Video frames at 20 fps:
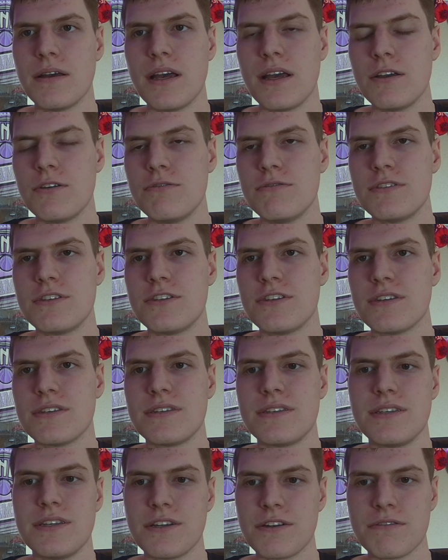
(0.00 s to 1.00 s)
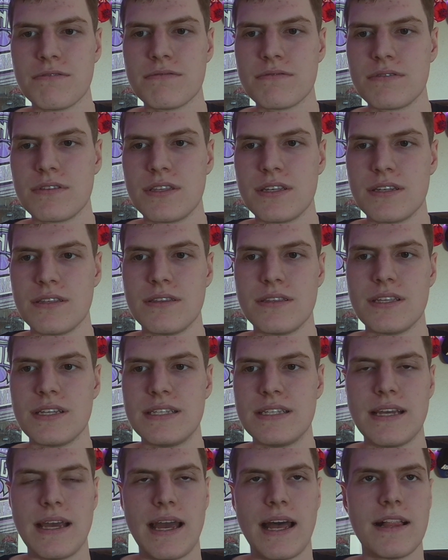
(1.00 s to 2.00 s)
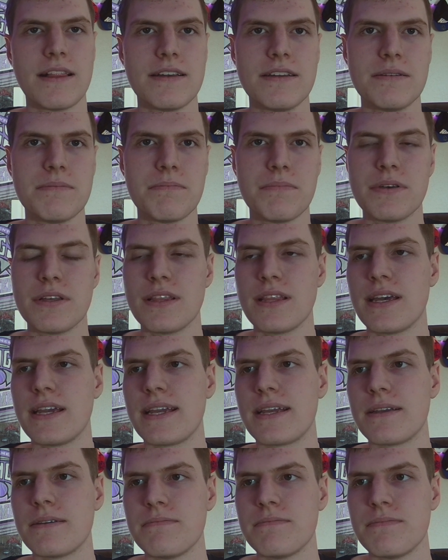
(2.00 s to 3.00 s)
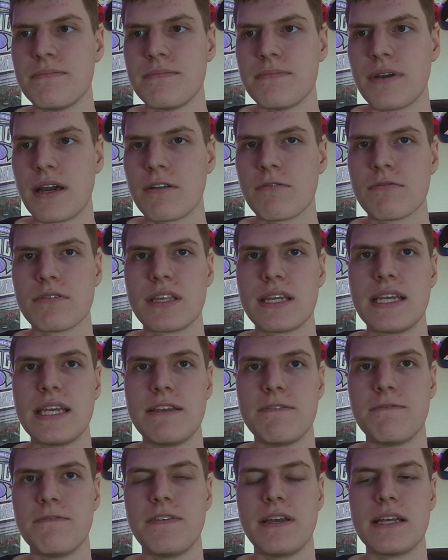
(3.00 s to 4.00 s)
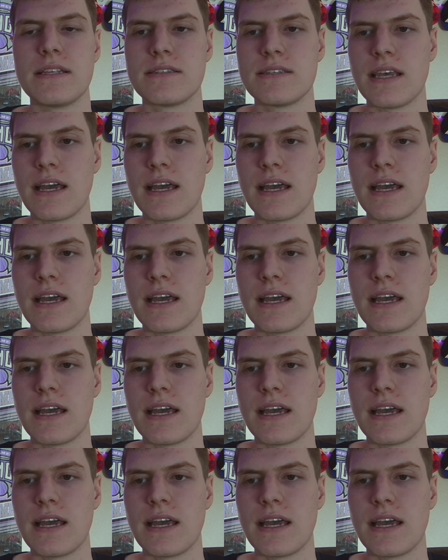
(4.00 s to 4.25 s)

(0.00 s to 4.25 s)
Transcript: who's just, the talent, but I don't think he fits.